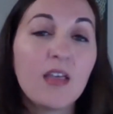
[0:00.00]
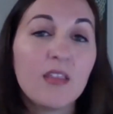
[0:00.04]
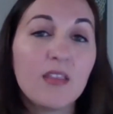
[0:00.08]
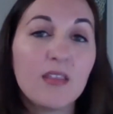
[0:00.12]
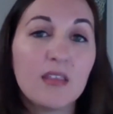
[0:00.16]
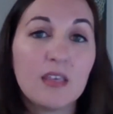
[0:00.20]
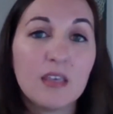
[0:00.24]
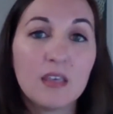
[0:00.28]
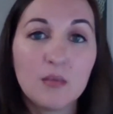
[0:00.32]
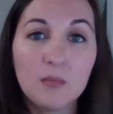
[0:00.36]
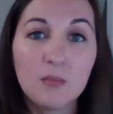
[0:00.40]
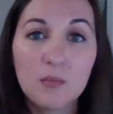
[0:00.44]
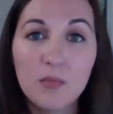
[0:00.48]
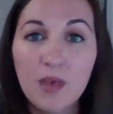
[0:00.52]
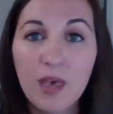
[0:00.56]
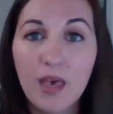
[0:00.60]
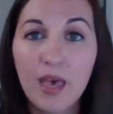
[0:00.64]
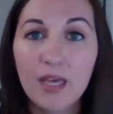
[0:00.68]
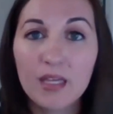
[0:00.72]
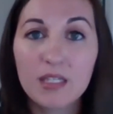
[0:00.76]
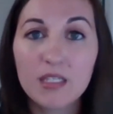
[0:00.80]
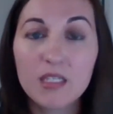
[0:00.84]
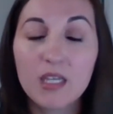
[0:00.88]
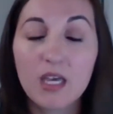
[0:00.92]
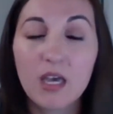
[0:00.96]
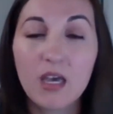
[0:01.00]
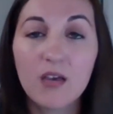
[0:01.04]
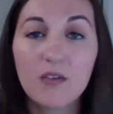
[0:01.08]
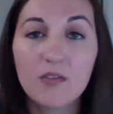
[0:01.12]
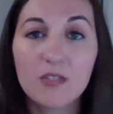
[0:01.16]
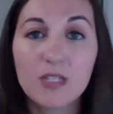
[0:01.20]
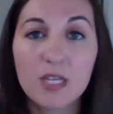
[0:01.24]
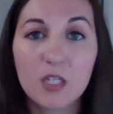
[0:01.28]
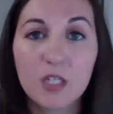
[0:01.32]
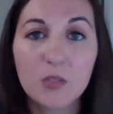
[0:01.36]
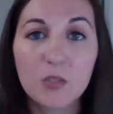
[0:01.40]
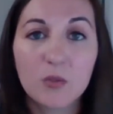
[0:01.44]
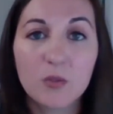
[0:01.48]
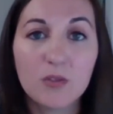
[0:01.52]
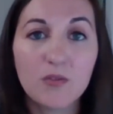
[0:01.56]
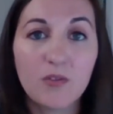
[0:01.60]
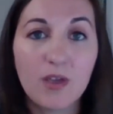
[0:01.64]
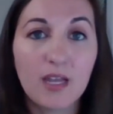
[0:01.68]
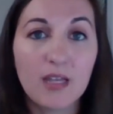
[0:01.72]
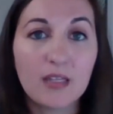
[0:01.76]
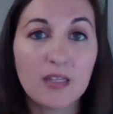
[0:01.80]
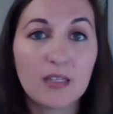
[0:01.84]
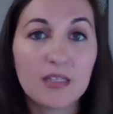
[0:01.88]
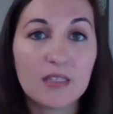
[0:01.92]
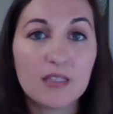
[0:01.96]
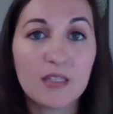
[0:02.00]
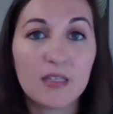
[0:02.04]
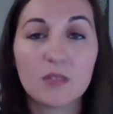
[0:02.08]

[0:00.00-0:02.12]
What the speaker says: the impact of sexual violence,